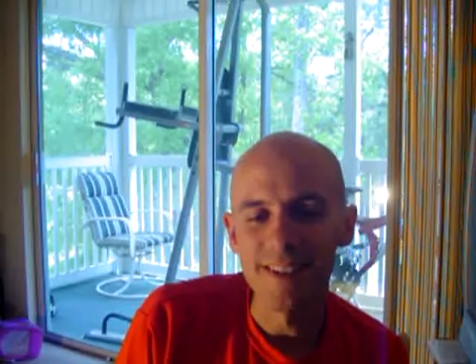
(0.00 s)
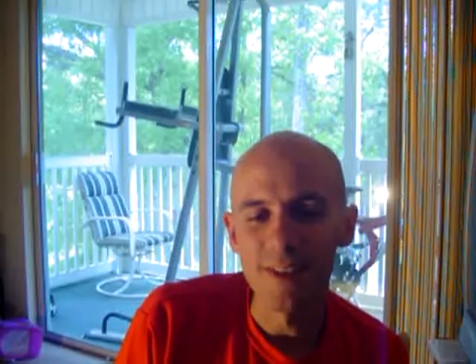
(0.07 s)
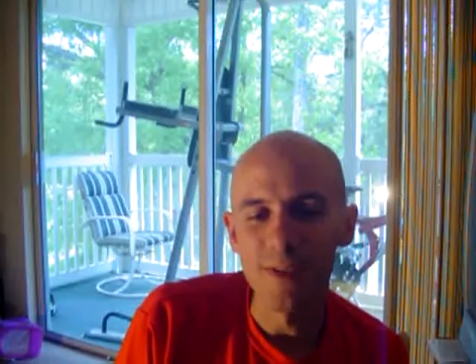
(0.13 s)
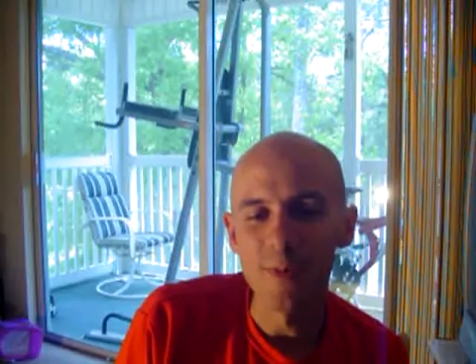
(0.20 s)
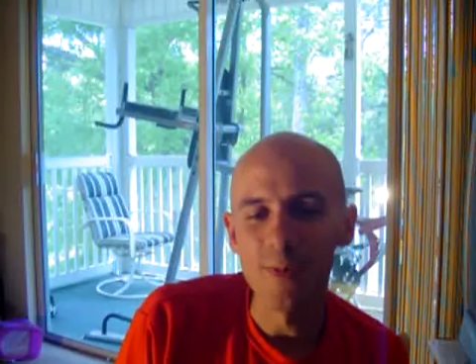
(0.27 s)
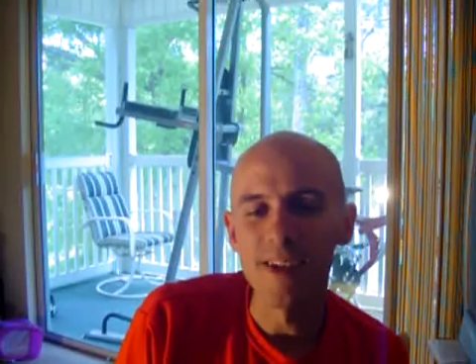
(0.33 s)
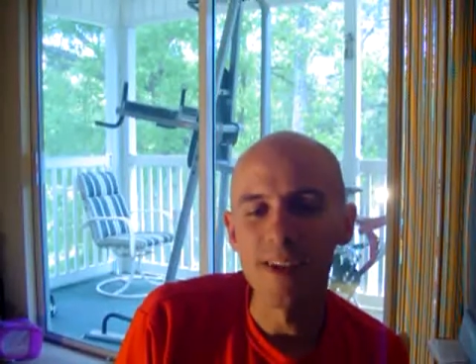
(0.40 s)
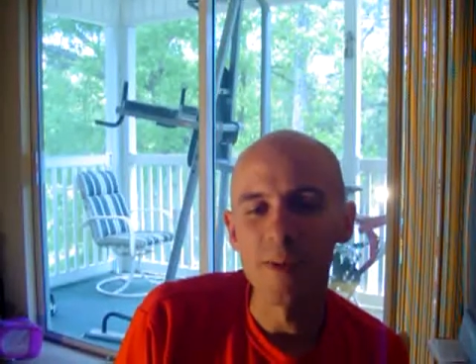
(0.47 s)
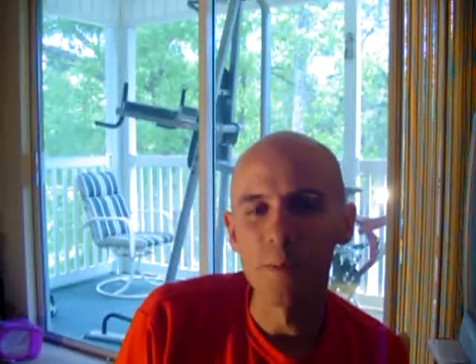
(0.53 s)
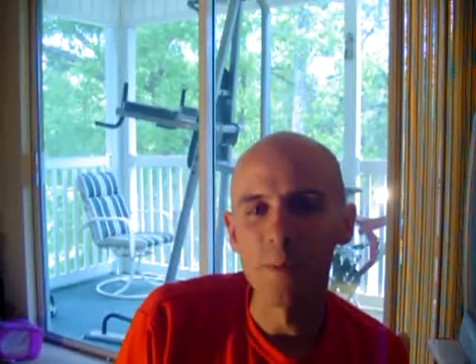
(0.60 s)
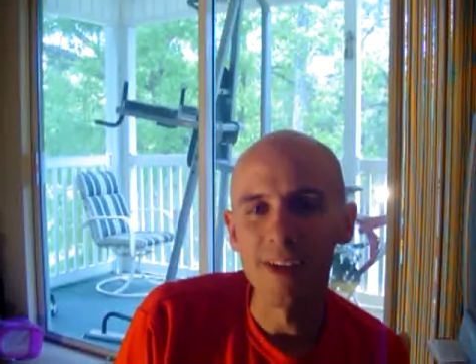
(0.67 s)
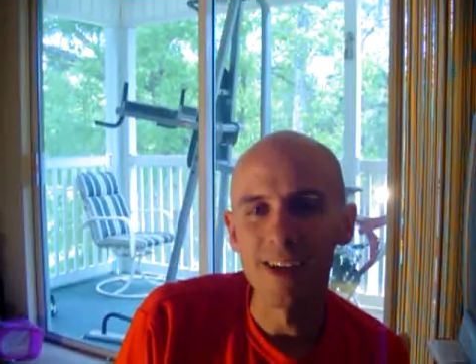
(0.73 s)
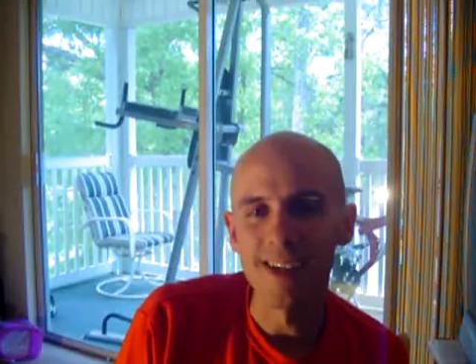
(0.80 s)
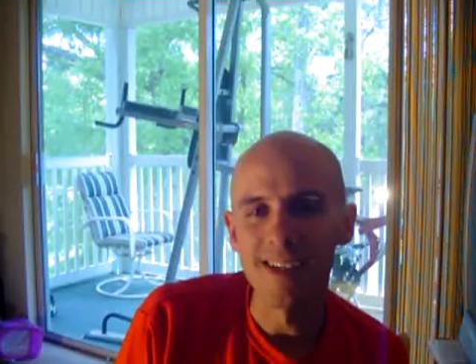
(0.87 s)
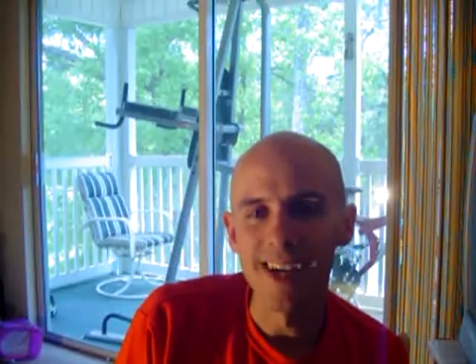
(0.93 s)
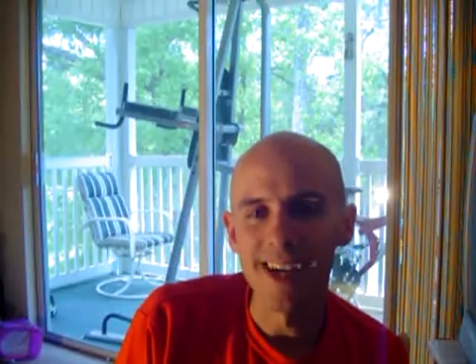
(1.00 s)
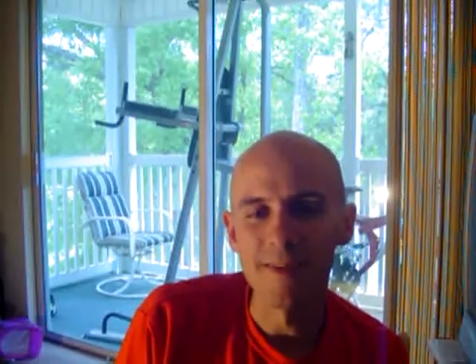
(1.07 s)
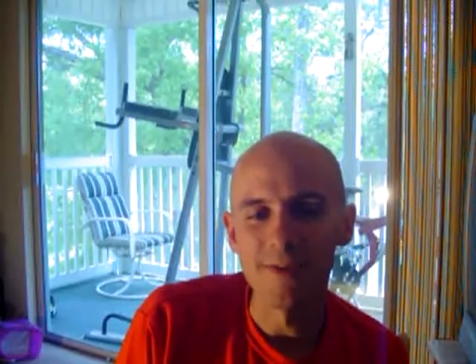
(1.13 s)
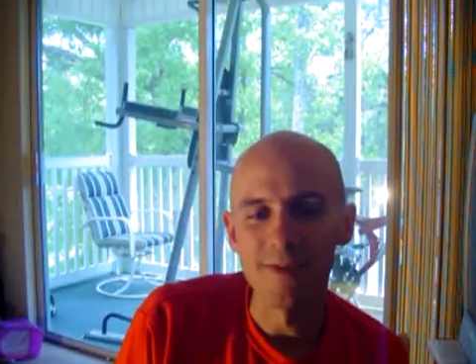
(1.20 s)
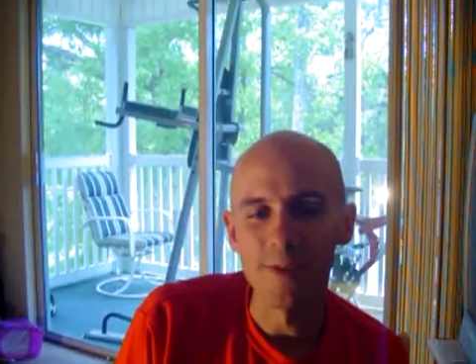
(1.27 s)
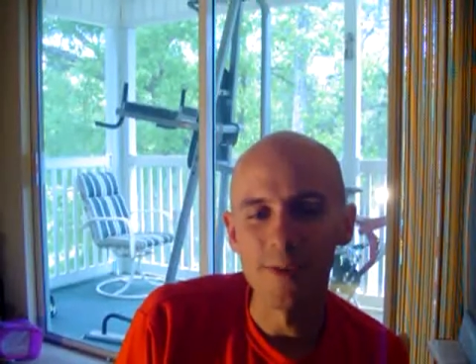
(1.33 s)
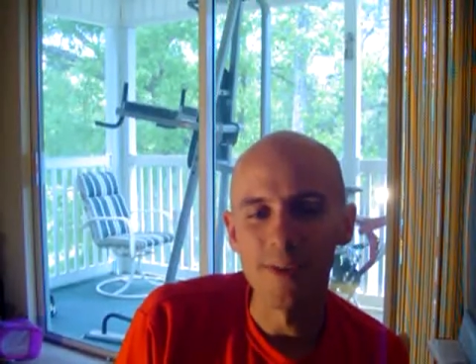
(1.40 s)
3 of the blood
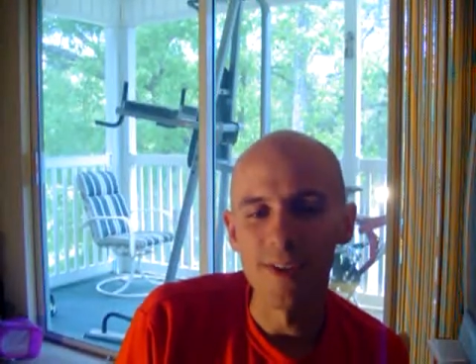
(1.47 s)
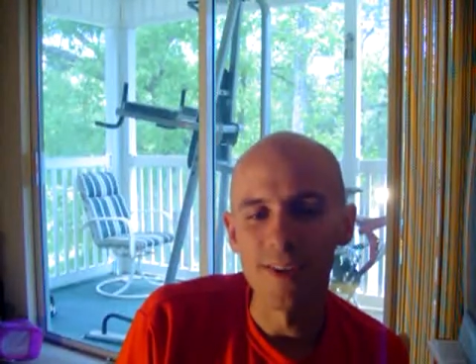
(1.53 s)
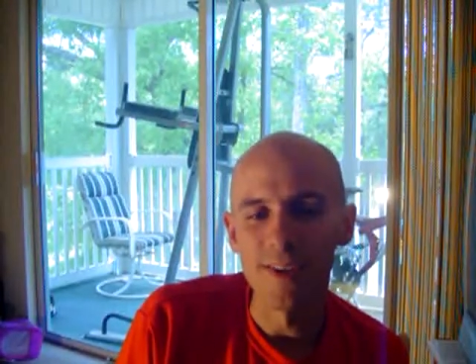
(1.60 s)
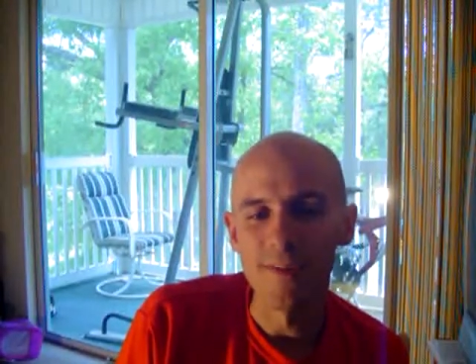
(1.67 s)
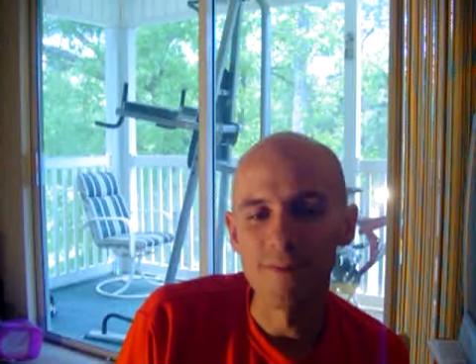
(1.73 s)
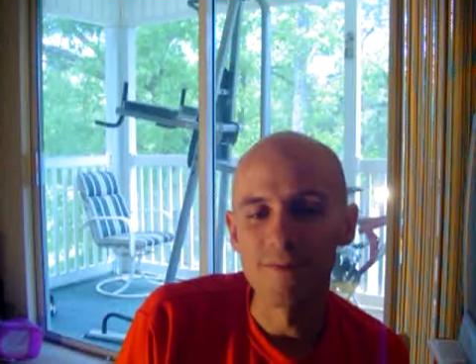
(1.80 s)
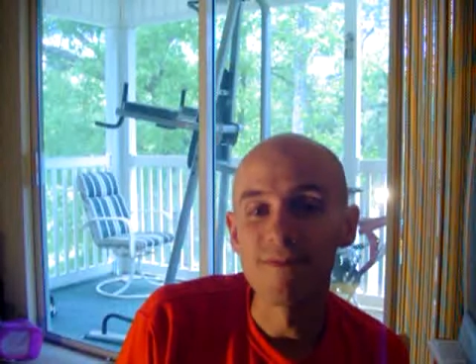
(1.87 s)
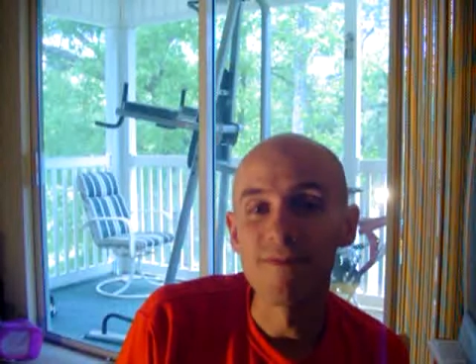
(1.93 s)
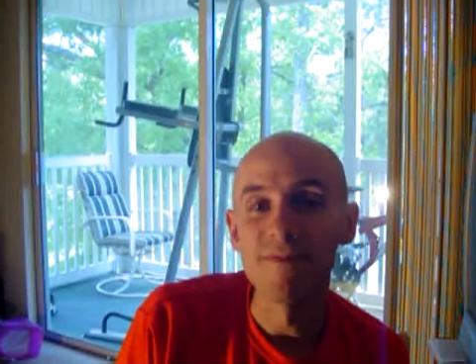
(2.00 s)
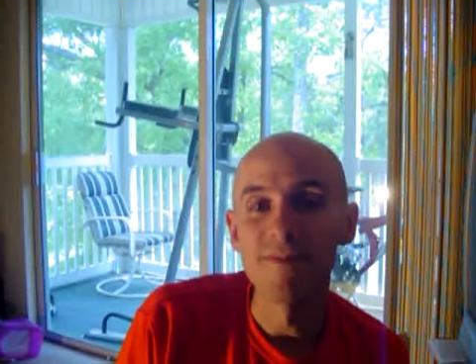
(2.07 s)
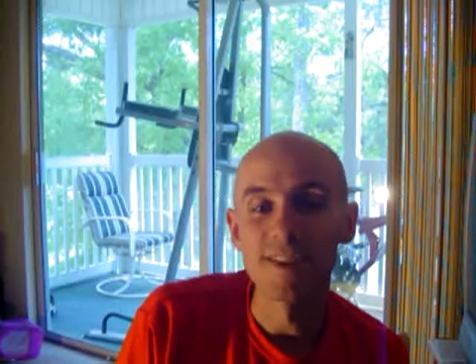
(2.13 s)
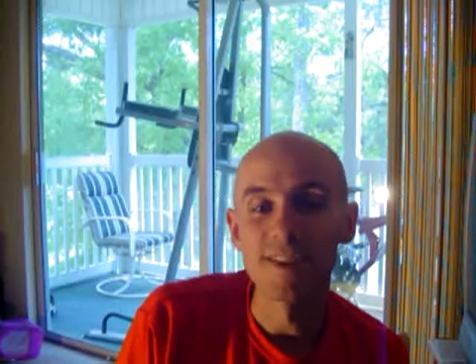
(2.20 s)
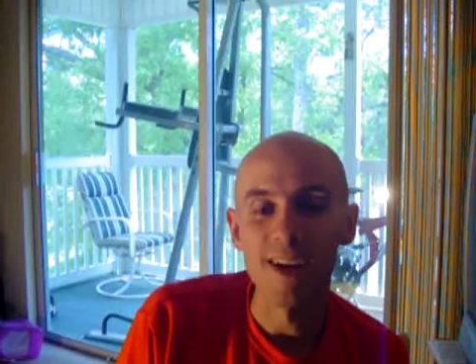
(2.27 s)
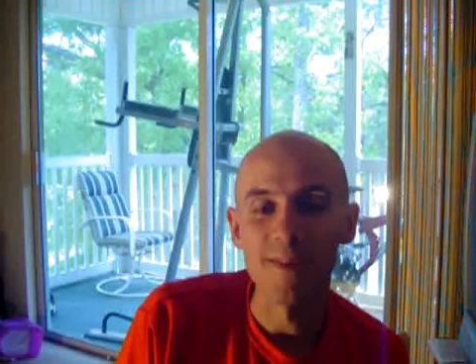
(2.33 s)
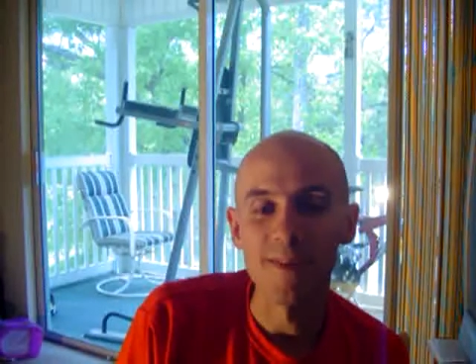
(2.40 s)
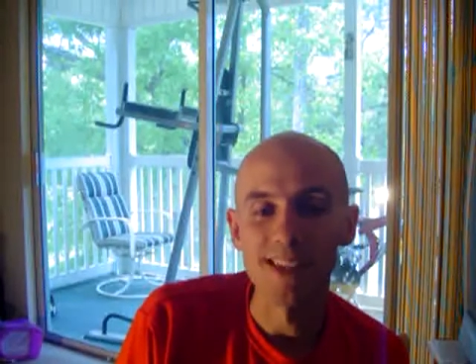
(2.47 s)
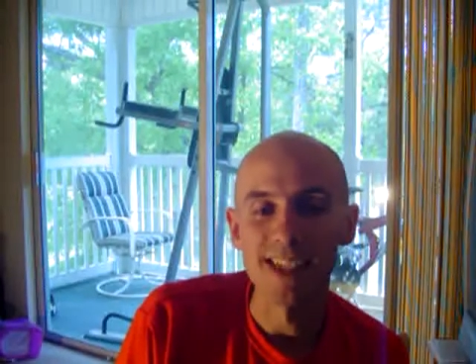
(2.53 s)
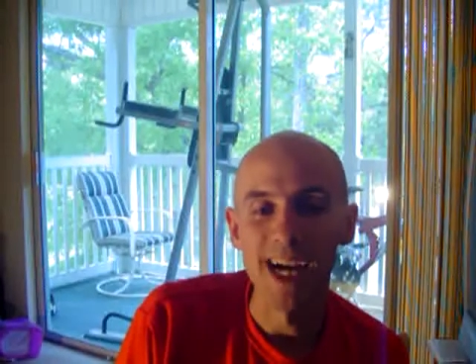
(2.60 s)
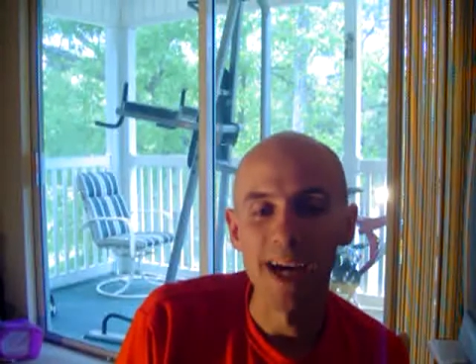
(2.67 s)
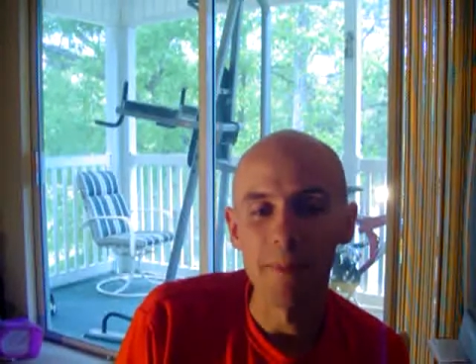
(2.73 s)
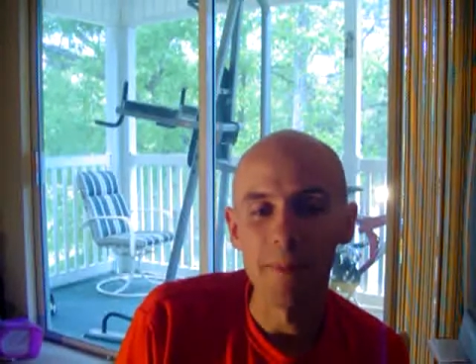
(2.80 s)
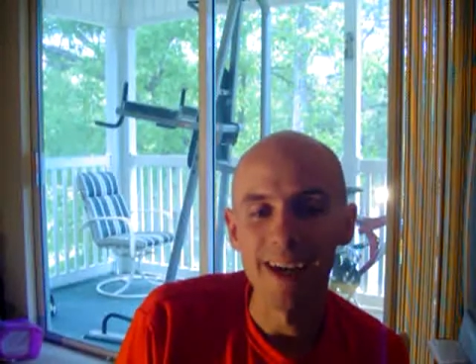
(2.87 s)
types for you, starting with
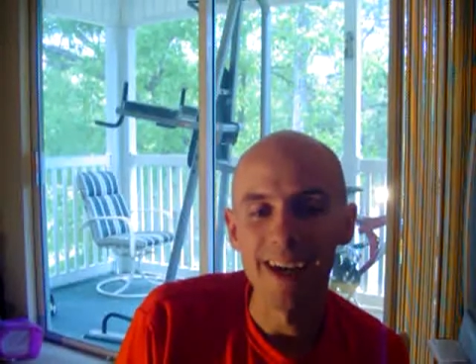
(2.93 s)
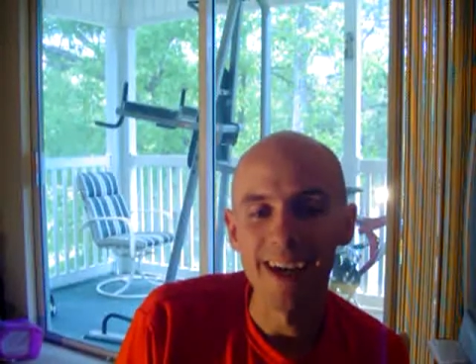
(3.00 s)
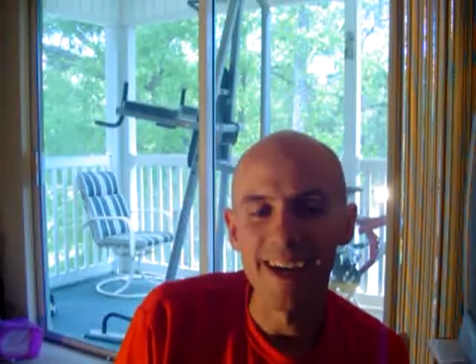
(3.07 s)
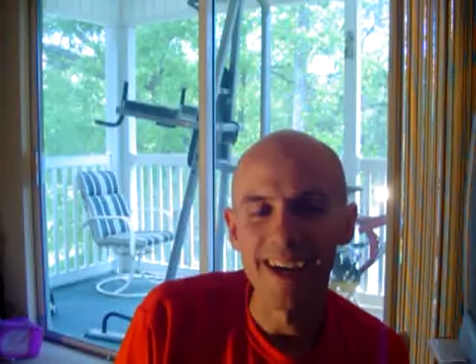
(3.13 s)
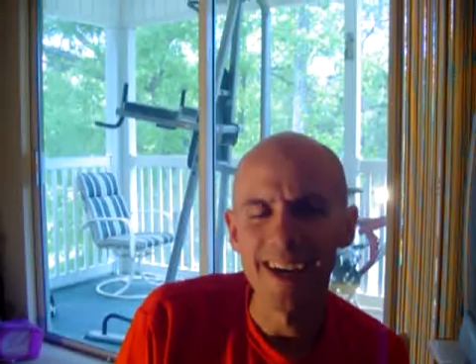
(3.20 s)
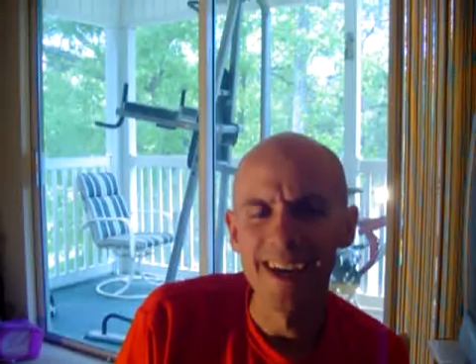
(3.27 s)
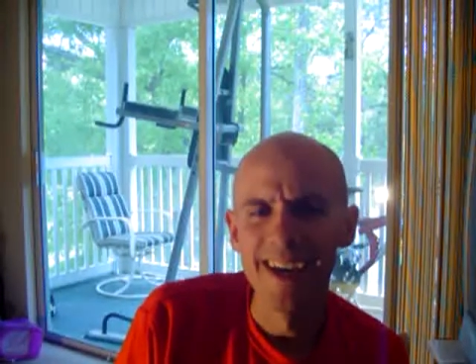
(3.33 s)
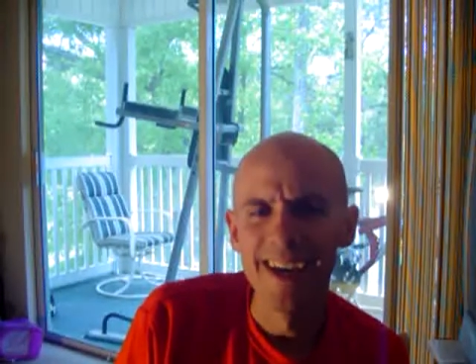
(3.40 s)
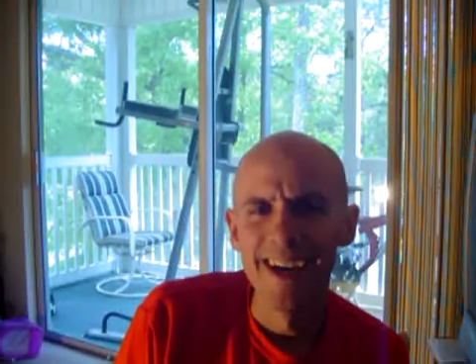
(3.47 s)
type A.